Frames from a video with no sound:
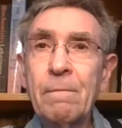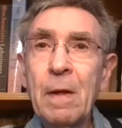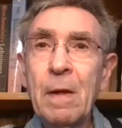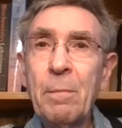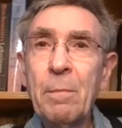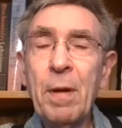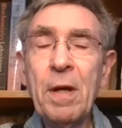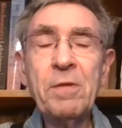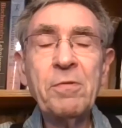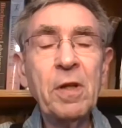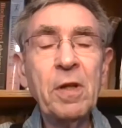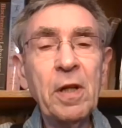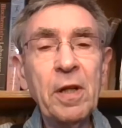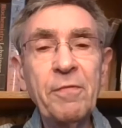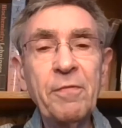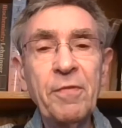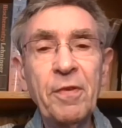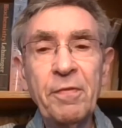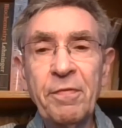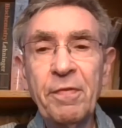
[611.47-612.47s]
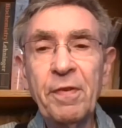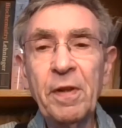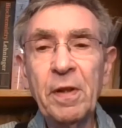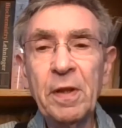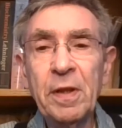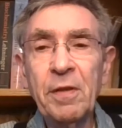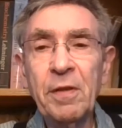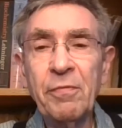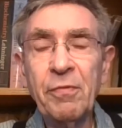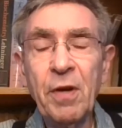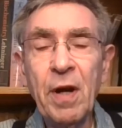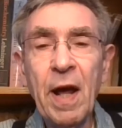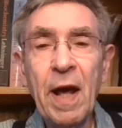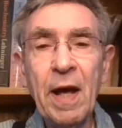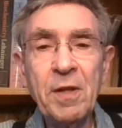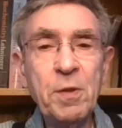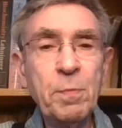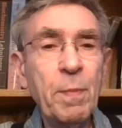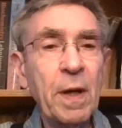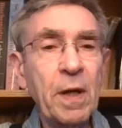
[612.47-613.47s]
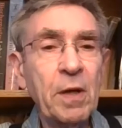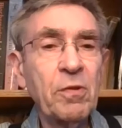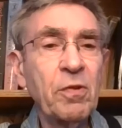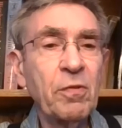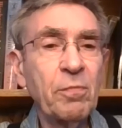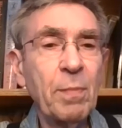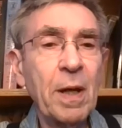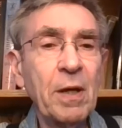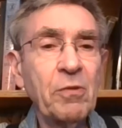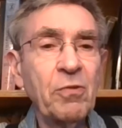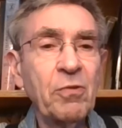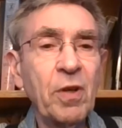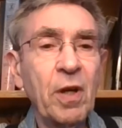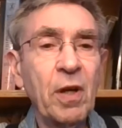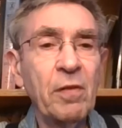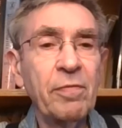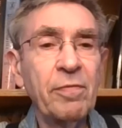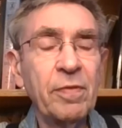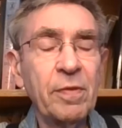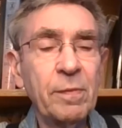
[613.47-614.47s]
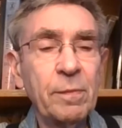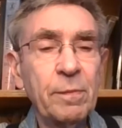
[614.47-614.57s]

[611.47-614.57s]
basically fulfill different aspects of myself.